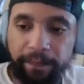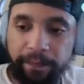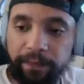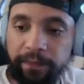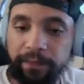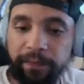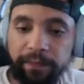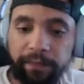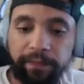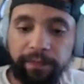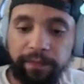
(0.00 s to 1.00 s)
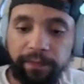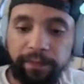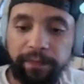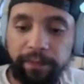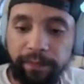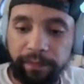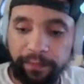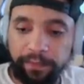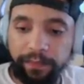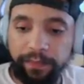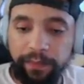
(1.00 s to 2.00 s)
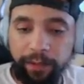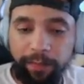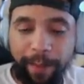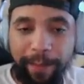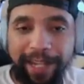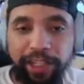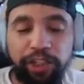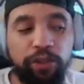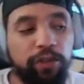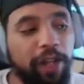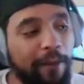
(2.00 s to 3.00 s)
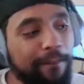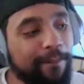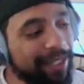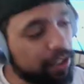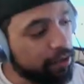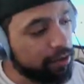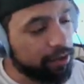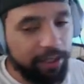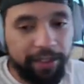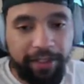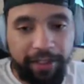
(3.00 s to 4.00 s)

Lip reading: That man shooting out missiles.